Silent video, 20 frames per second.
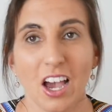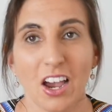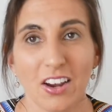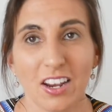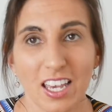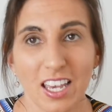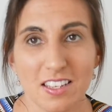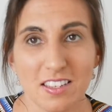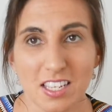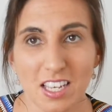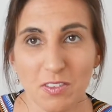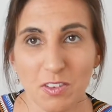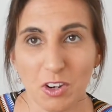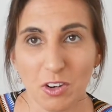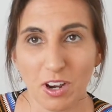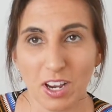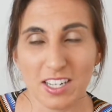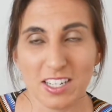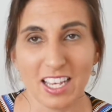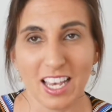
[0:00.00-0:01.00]
All right guys, have a
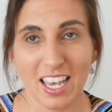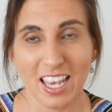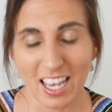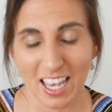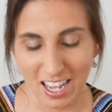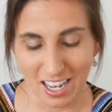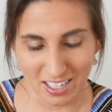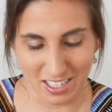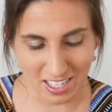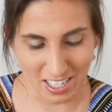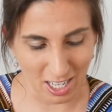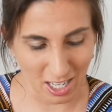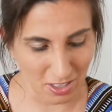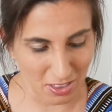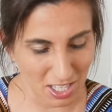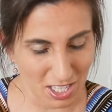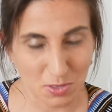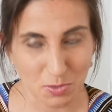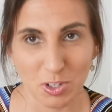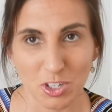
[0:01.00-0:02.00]
great day, and
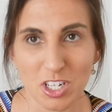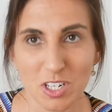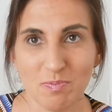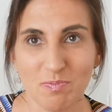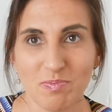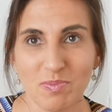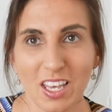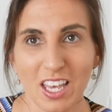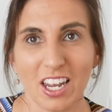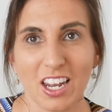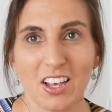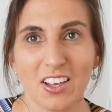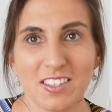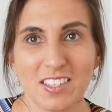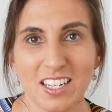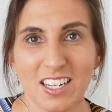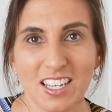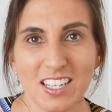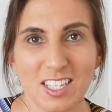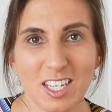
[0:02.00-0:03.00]
thanks for watching, and I'll
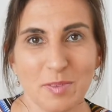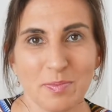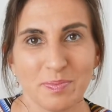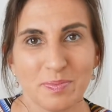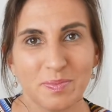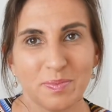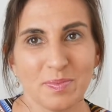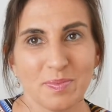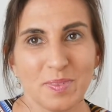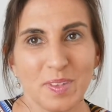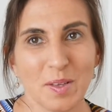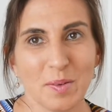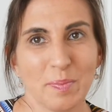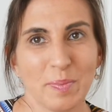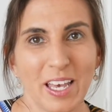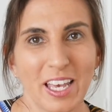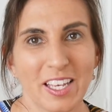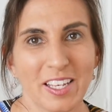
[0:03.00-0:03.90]
see you next time. Bye.